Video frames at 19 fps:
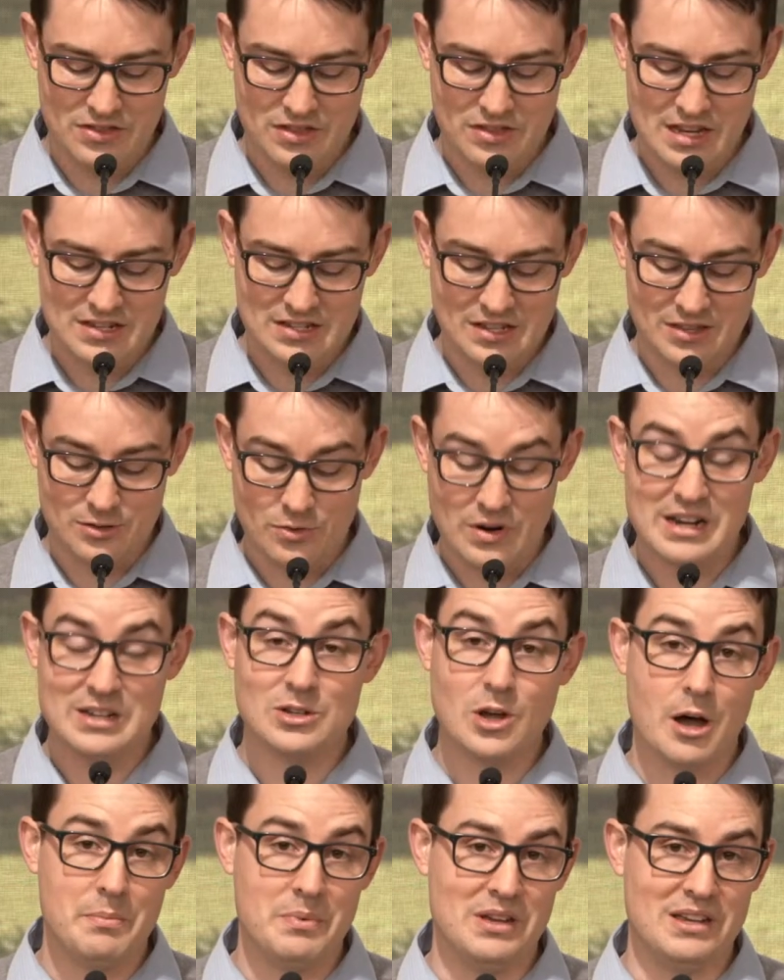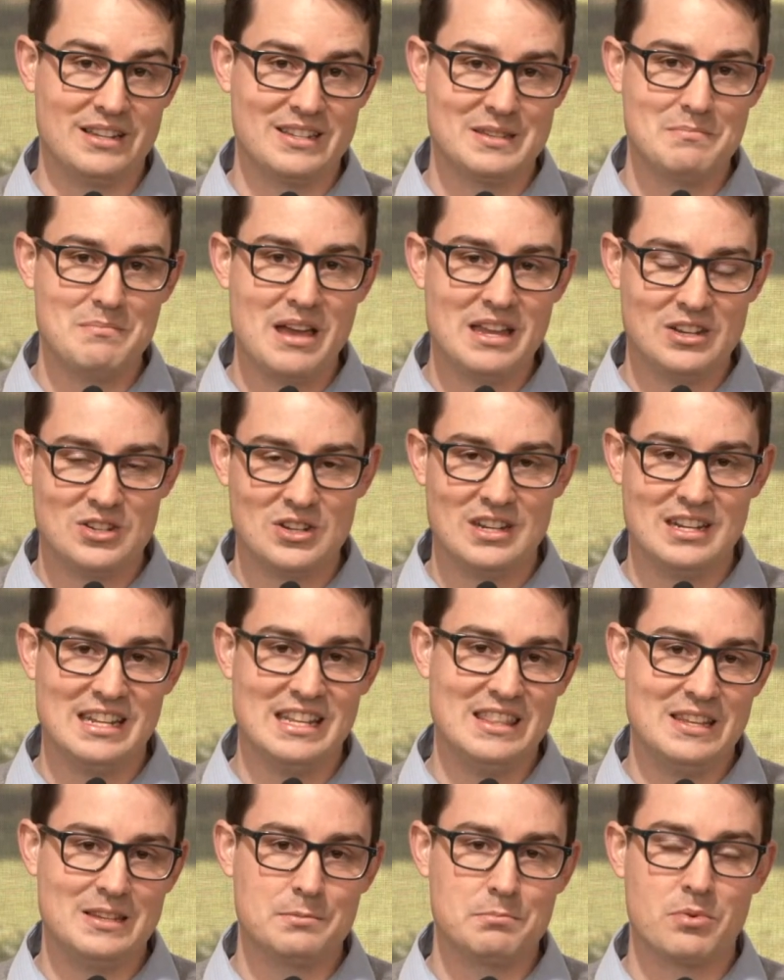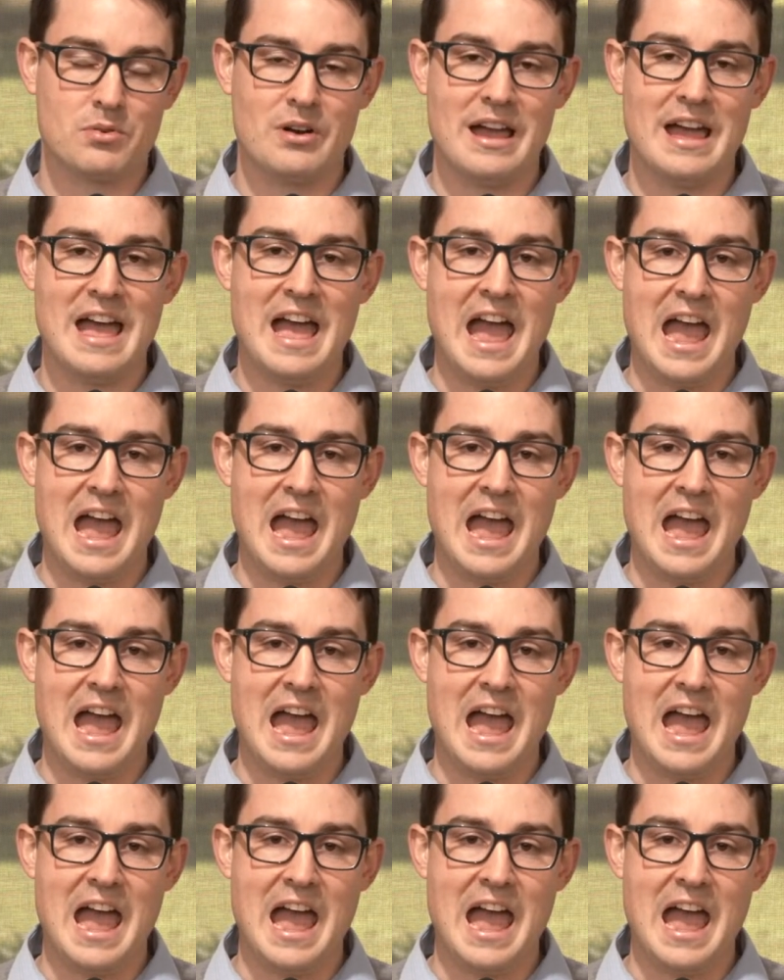These are three topics mentioned in this prayer,